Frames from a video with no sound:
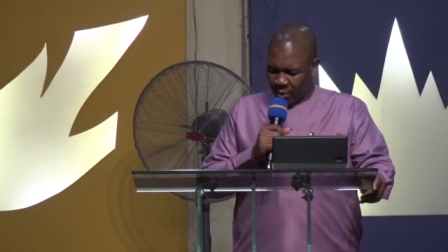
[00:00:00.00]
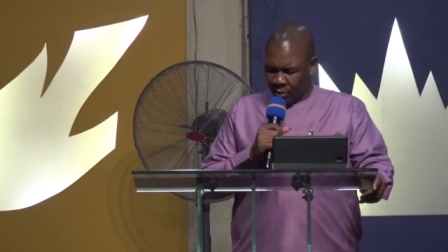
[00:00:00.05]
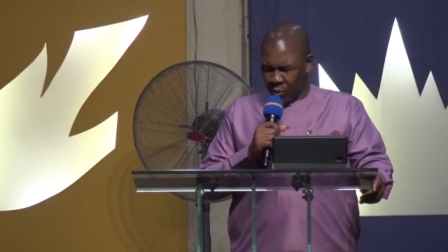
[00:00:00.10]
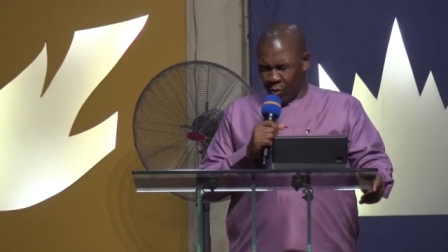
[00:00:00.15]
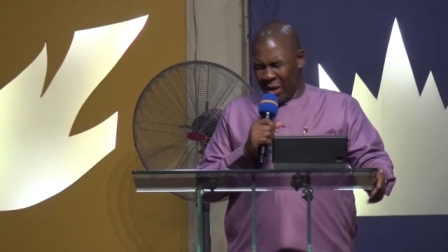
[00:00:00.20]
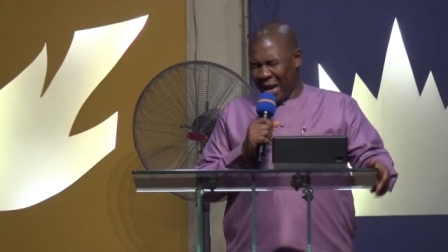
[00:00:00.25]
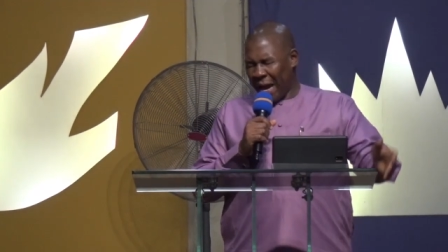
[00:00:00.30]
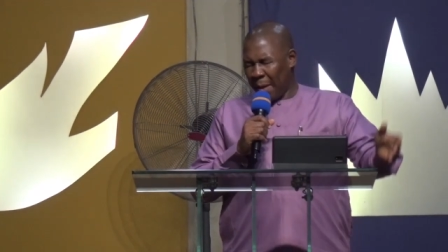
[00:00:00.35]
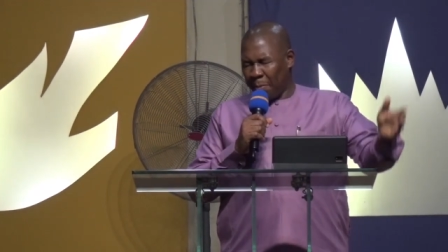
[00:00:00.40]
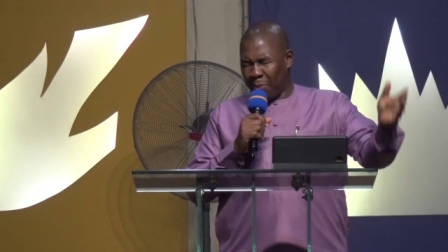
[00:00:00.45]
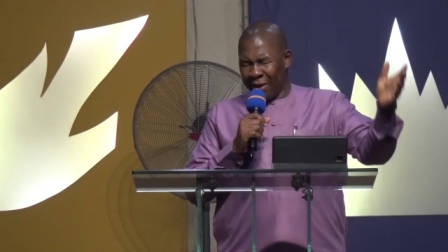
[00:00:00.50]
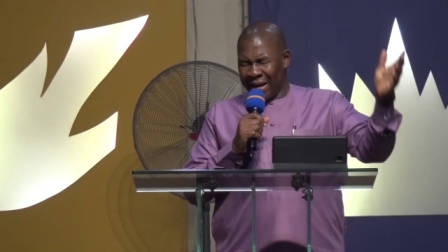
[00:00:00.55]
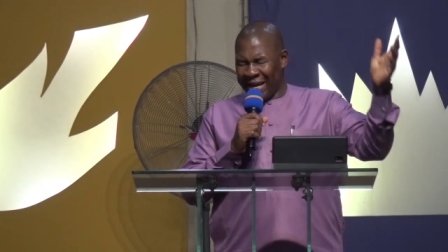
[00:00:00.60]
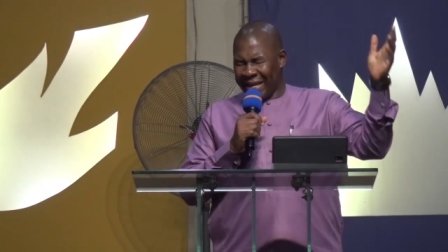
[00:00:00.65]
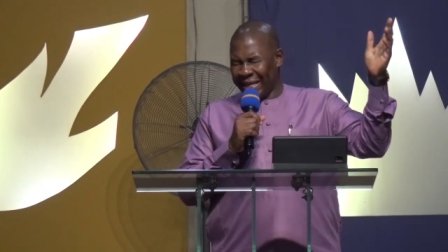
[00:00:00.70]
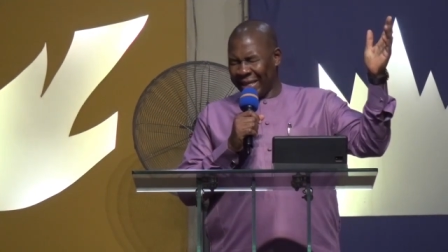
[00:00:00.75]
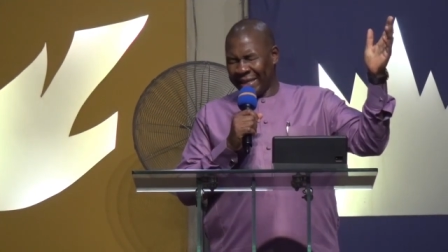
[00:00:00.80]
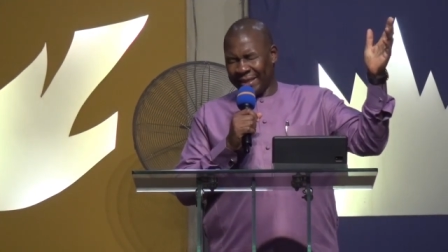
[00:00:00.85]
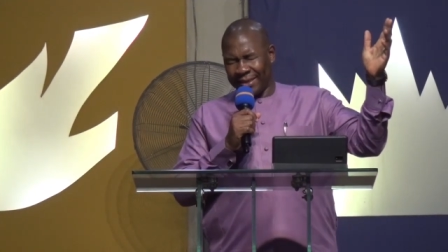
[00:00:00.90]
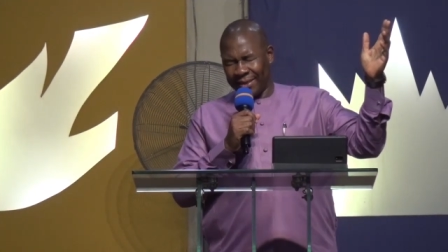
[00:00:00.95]
We are
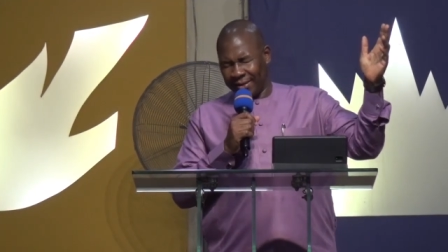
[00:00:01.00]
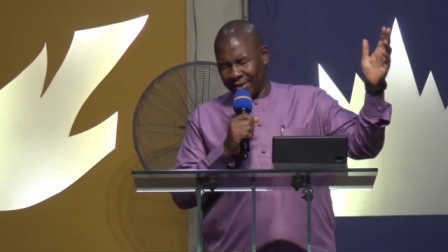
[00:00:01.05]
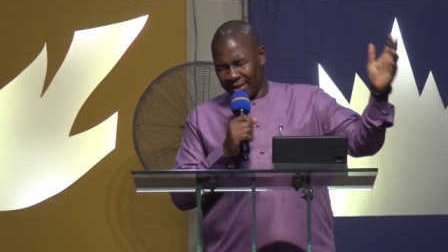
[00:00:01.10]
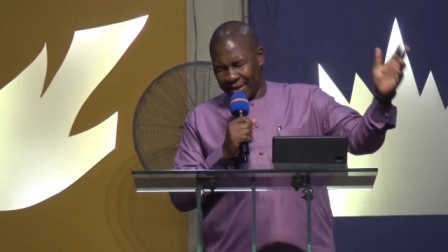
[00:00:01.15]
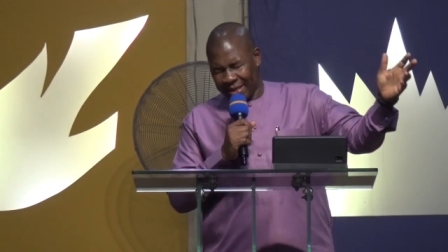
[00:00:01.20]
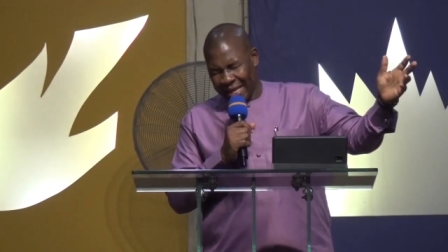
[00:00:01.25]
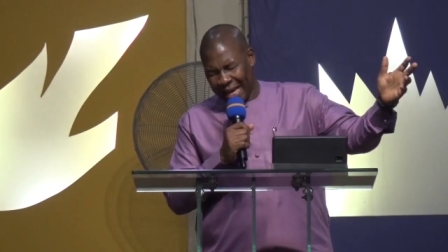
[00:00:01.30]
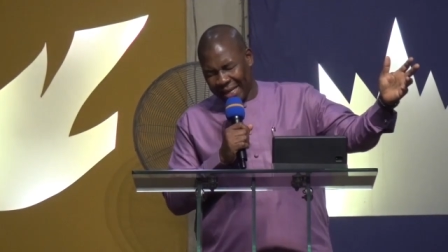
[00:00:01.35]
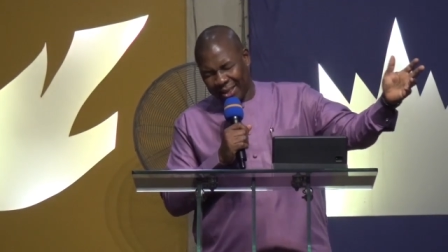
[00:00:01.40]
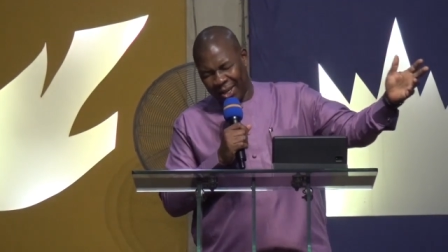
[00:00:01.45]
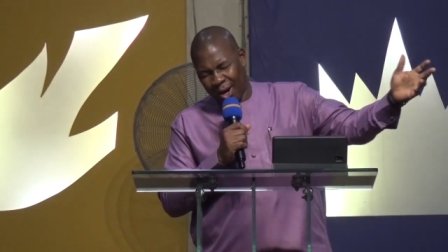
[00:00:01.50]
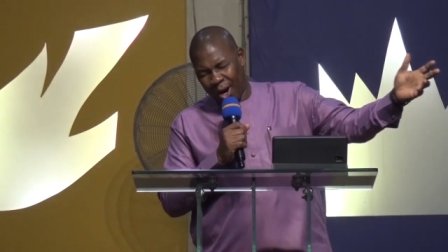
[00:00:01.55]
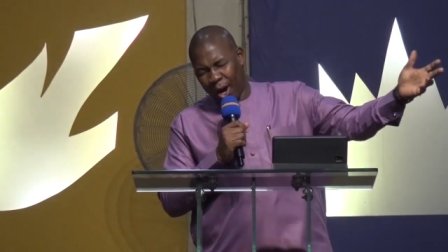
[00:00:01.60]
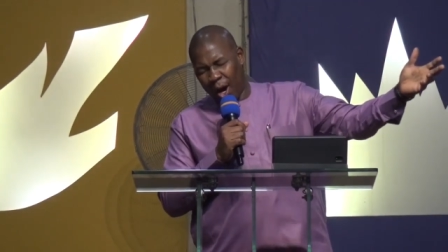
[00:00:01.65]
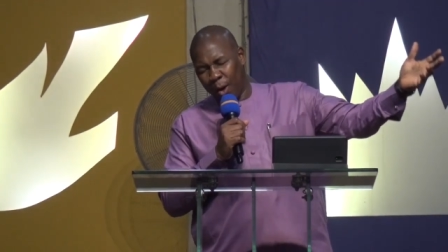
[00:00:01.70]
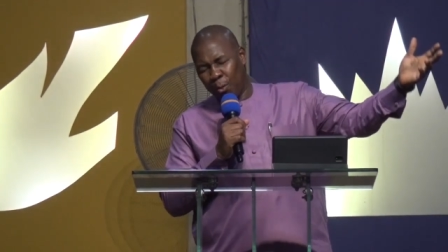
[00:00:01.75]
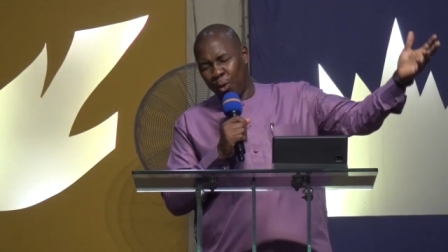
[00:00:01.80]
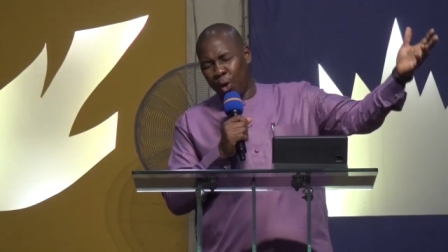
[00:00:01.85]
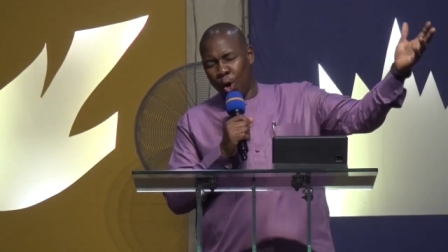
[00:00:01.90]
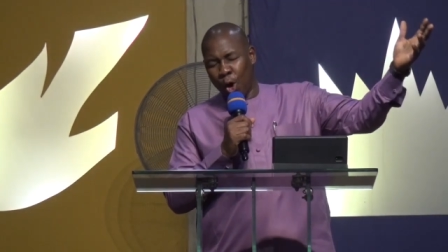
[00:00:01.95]
praying that
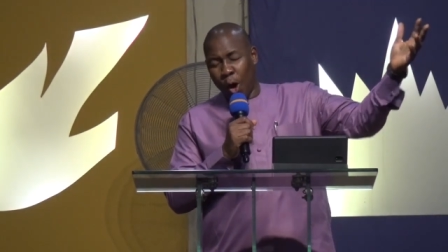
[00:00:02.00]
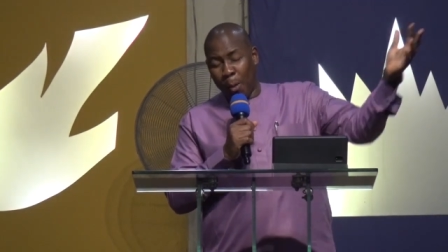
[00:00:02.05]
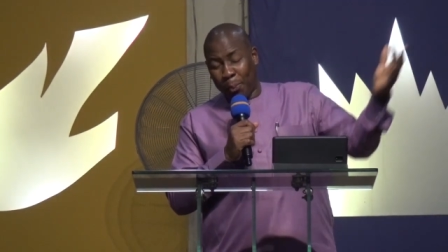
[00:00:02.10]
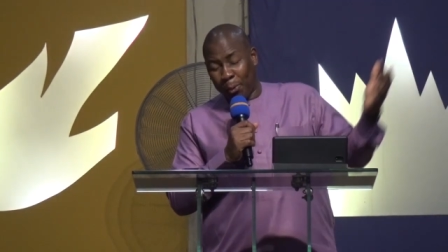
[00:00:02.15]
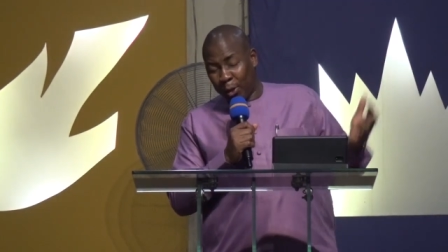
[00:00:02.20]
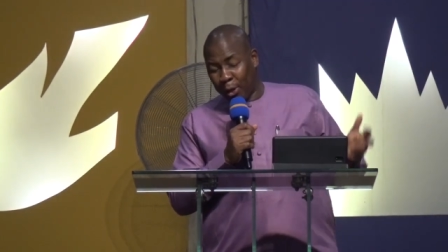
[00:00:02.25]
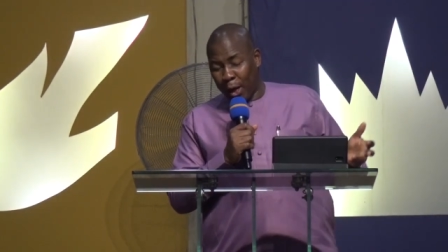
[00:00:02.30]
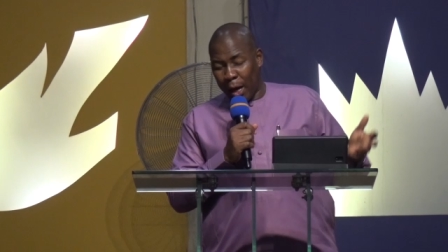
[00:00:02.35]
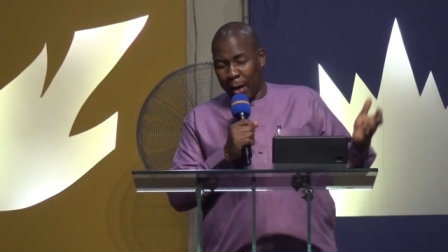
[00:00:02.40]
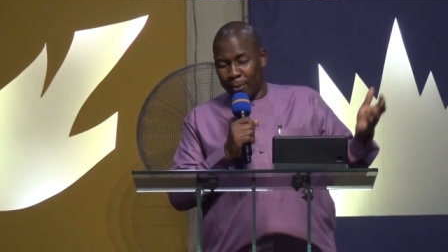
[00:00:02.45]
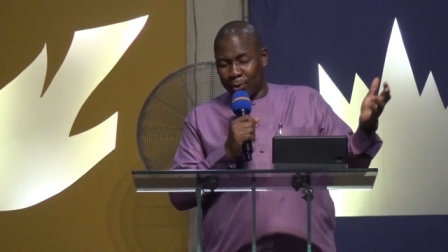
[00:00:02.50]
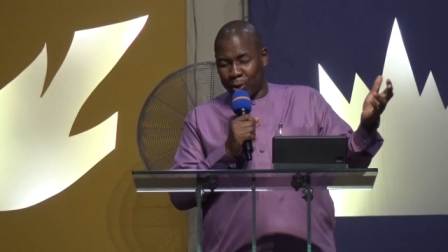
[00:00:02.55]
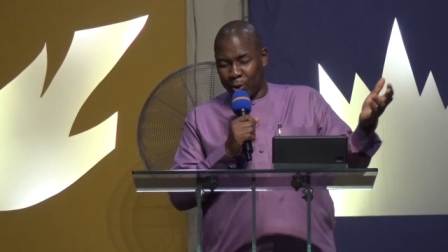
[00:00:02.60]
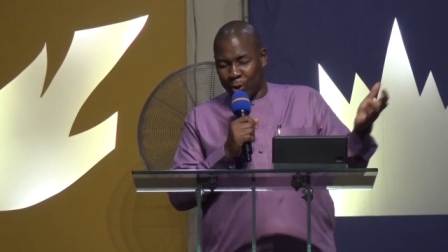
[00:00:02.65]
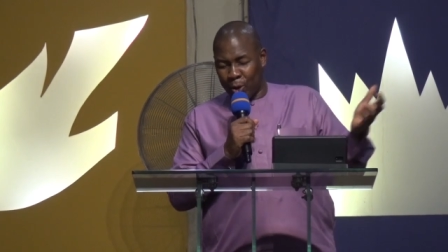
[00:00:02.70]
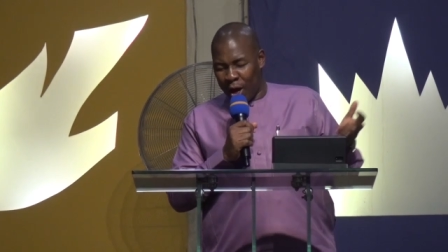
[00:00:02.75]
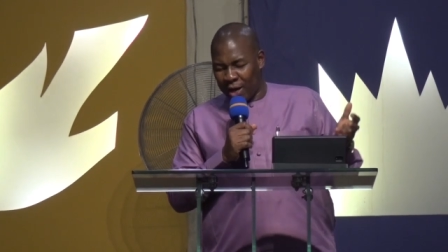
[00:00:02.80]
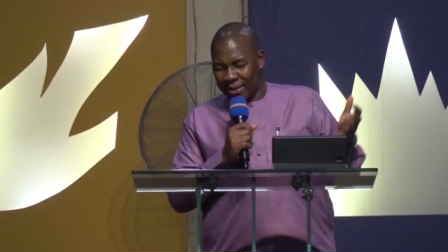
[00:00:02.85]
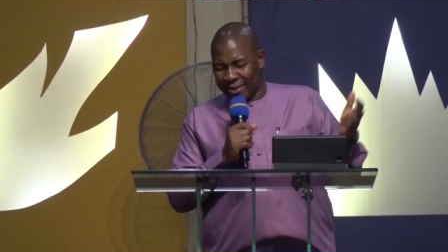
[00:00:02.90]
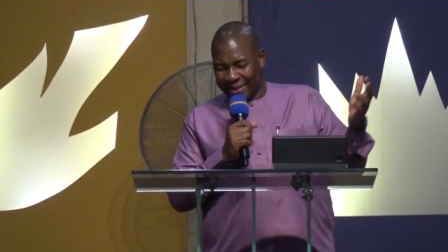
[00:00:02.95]
God will open up to
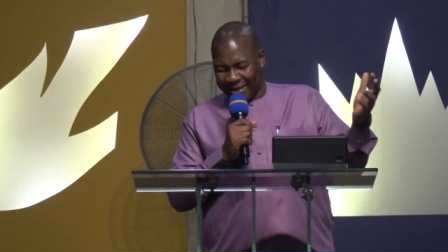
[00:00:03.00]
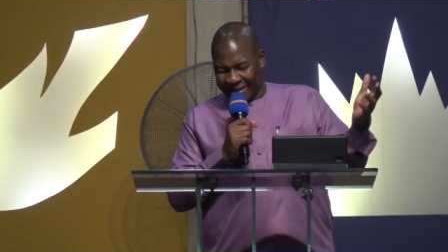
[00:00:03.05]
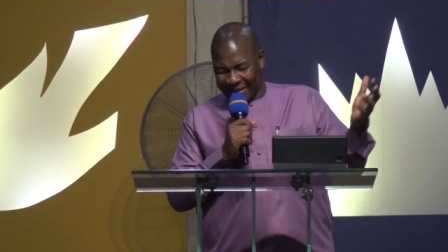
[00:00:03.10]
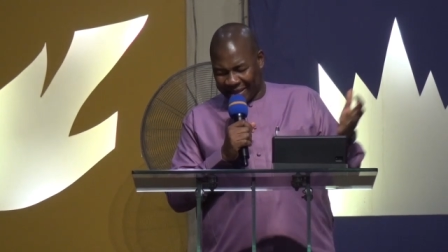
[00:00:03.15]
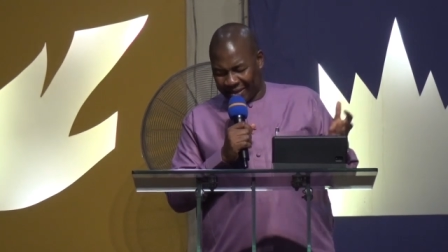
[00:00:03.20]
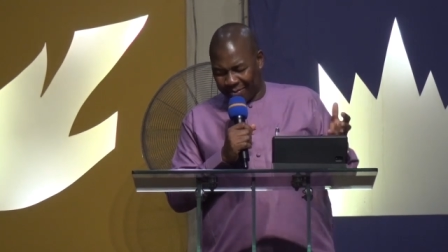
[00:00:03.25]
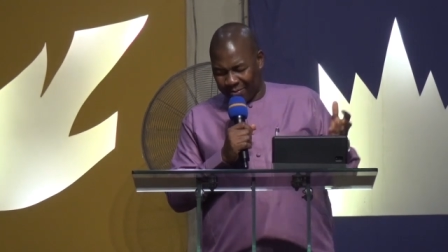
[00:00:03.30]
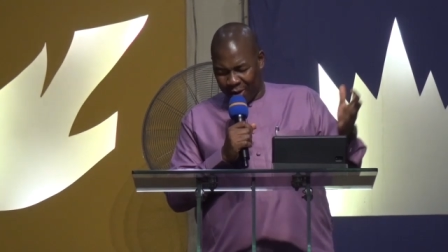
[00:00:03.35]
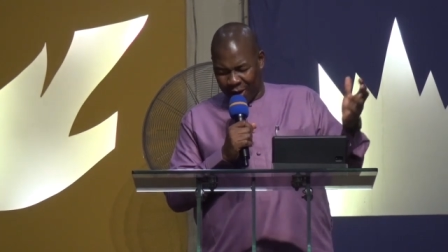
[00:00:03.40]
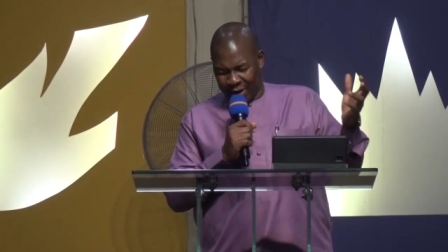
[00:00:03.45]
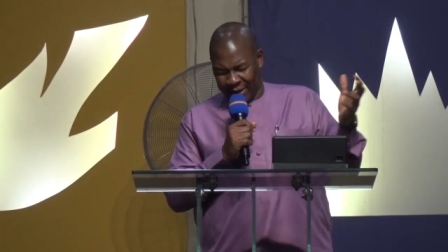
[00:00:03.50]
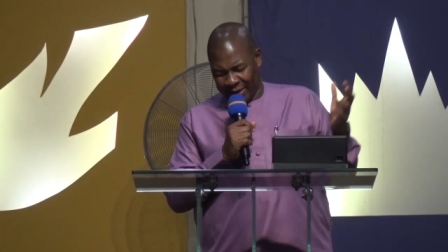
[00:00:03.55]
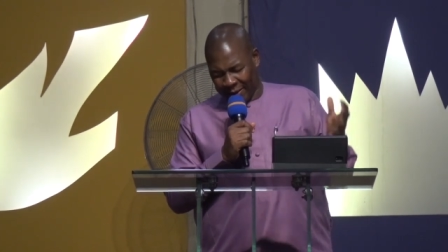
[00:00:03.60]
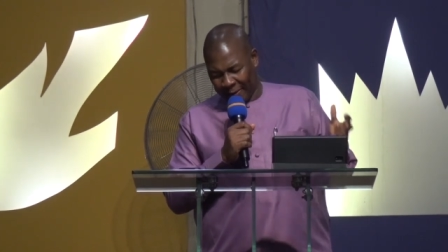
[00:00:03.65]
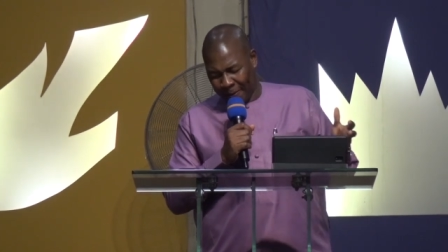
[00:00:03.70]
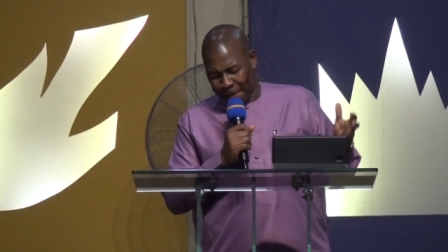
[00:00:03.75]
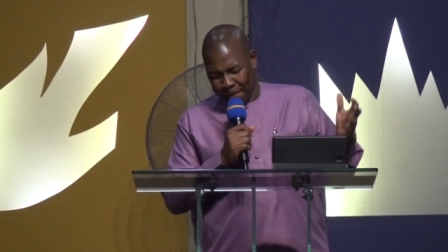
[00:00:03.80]
us this morning